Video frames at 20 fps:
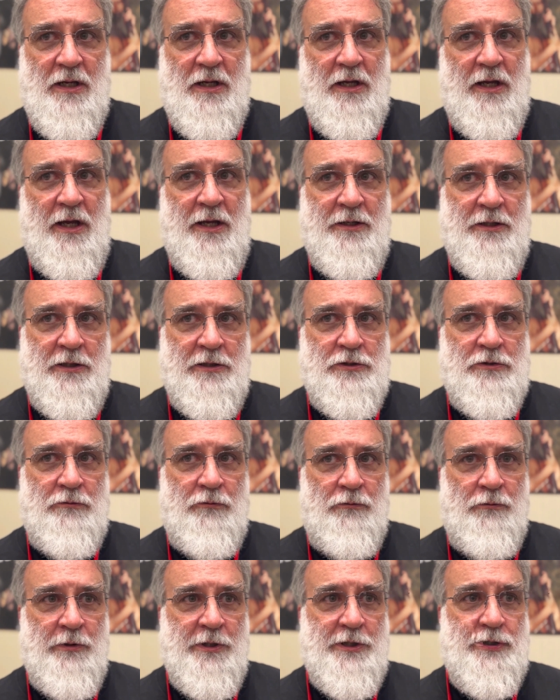And
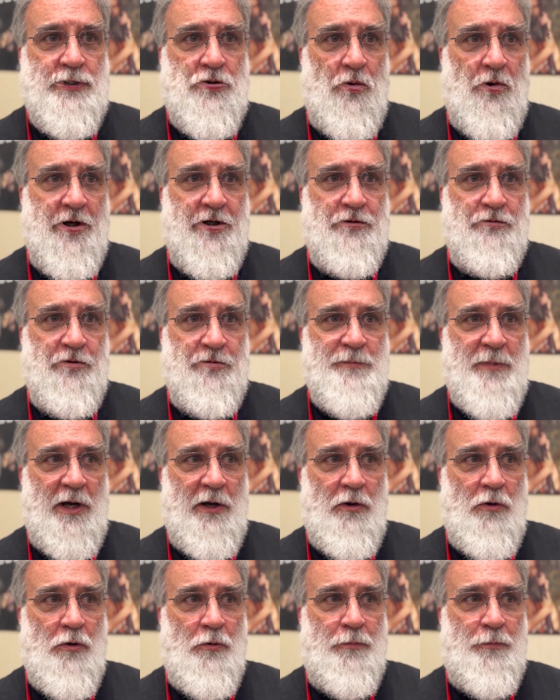then rejoined with my
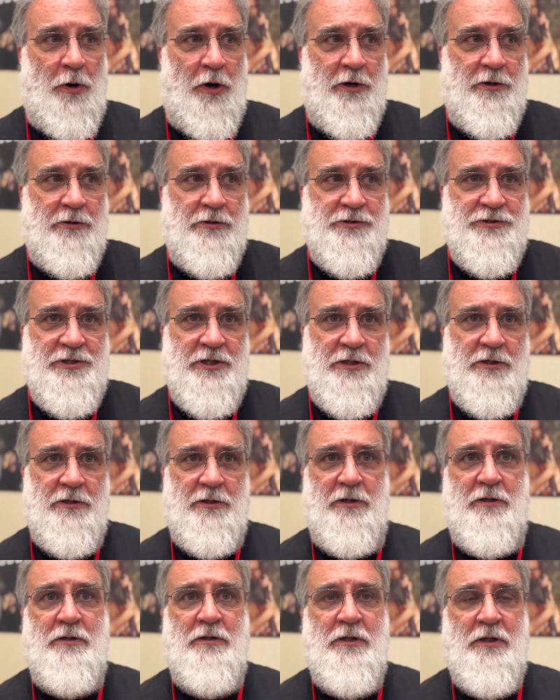old partners
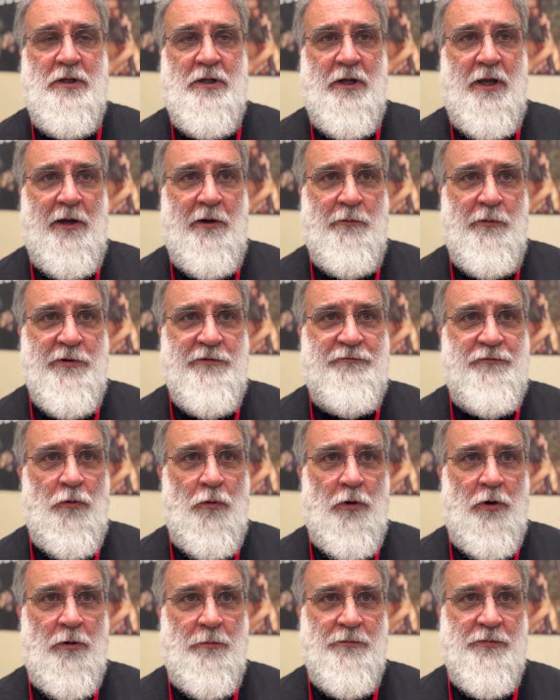here, and we
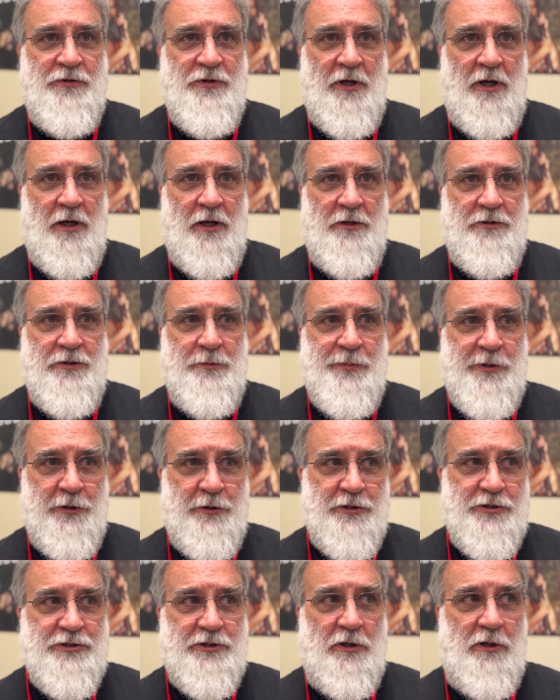formed the
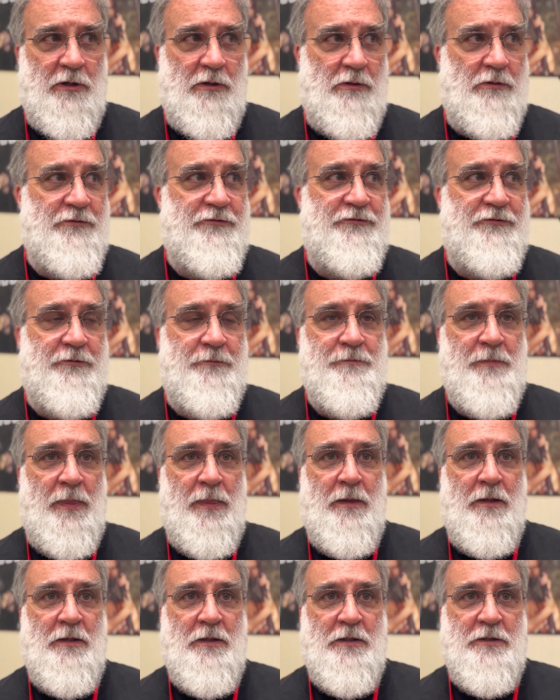Bearded Skulls.
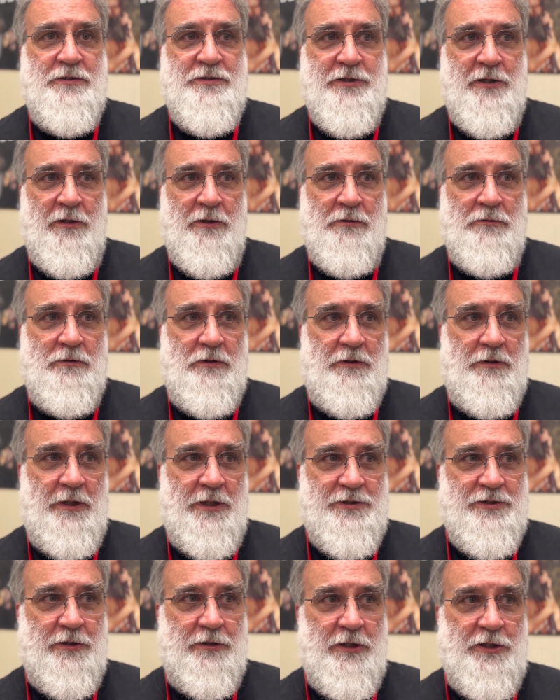So
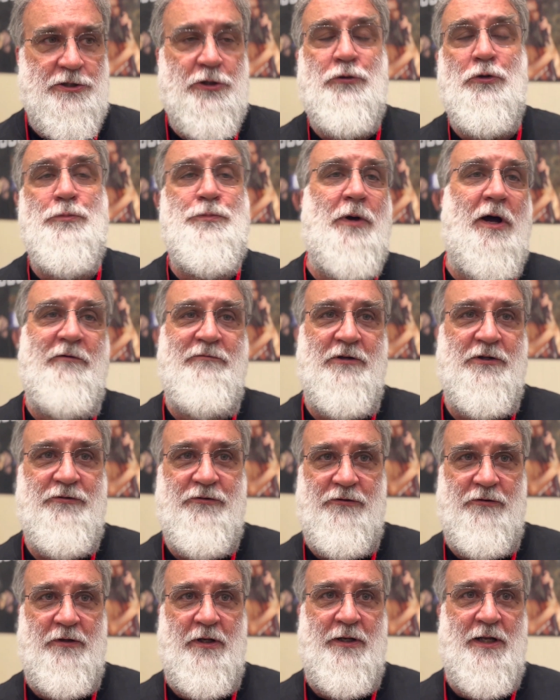it's a group of
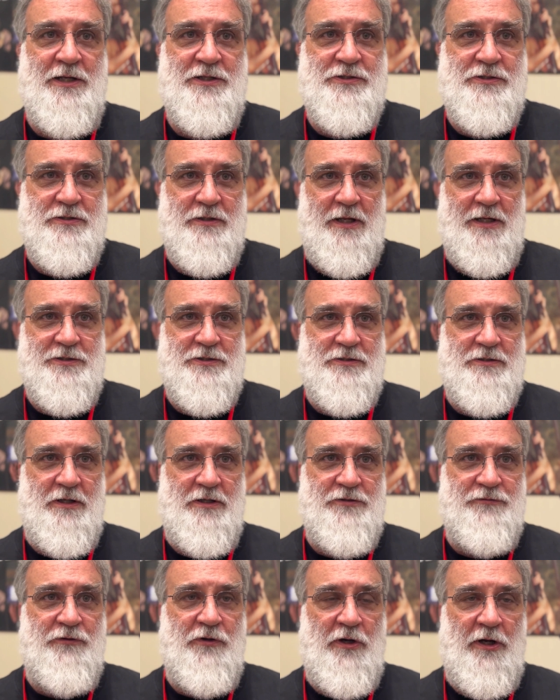us, and
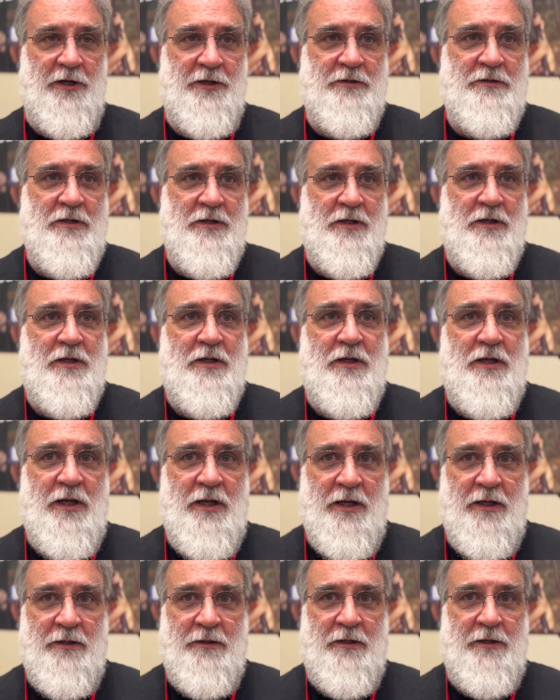it's fun.
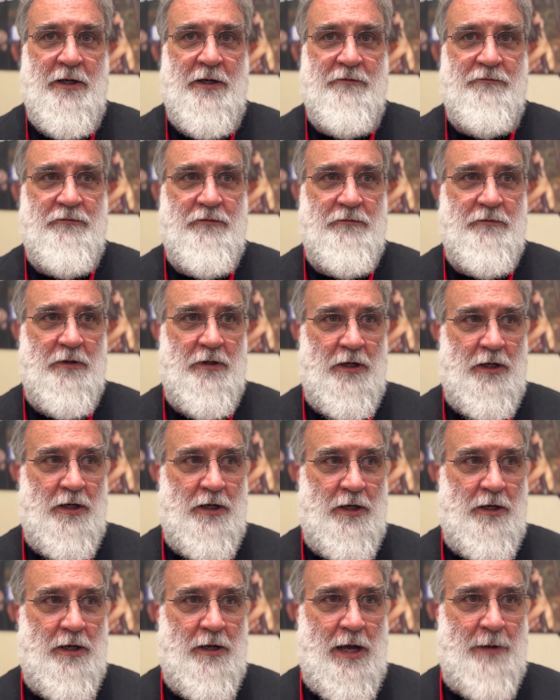And
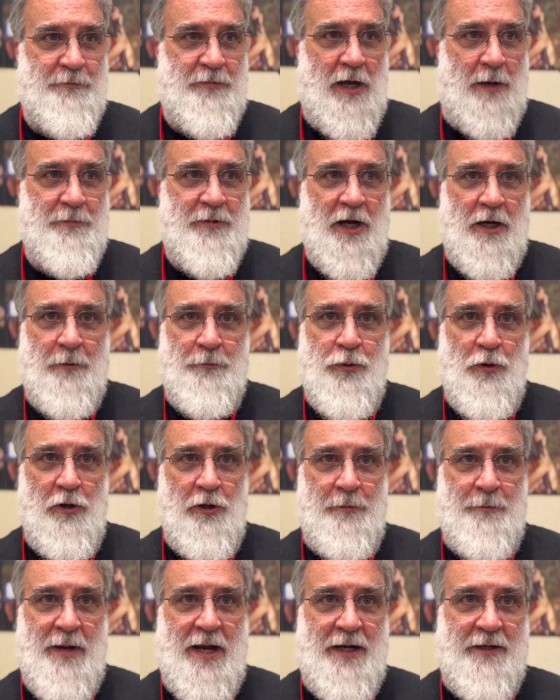I'm kind of
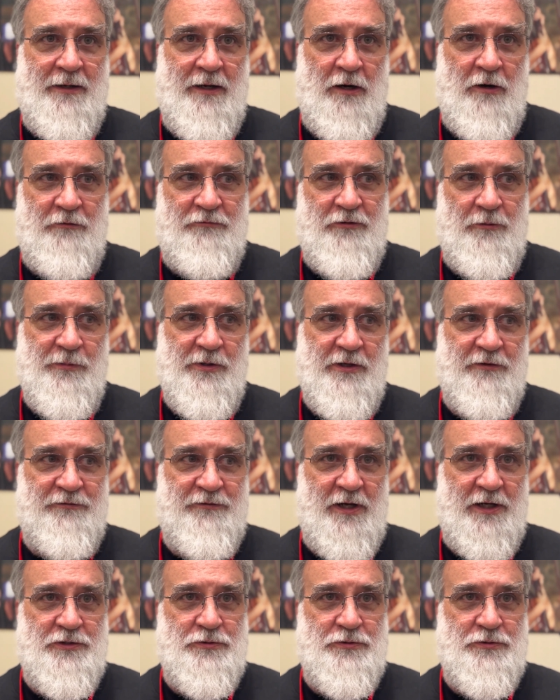pulling back now from the effects